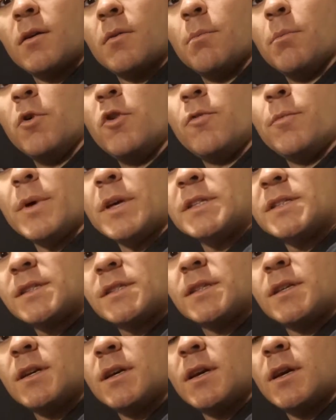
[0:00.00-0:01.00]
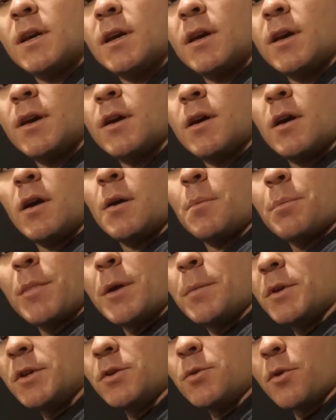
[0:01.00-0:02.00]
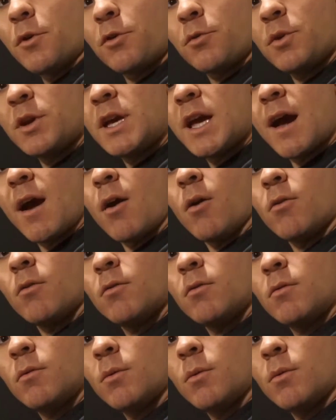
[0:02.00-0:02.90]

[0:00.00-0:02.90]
movements, maybe do a 3 count.